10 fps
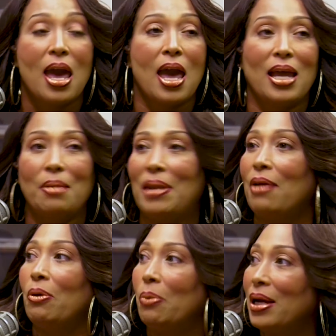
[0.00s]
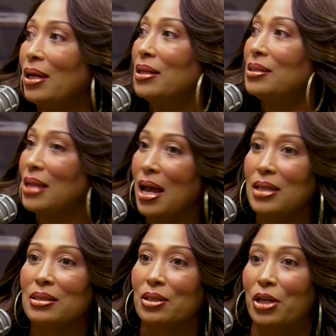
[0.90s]
And I'm like, well, where is
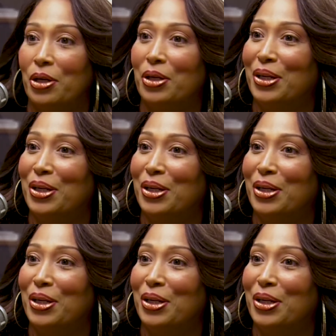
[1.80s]
Ice Cube?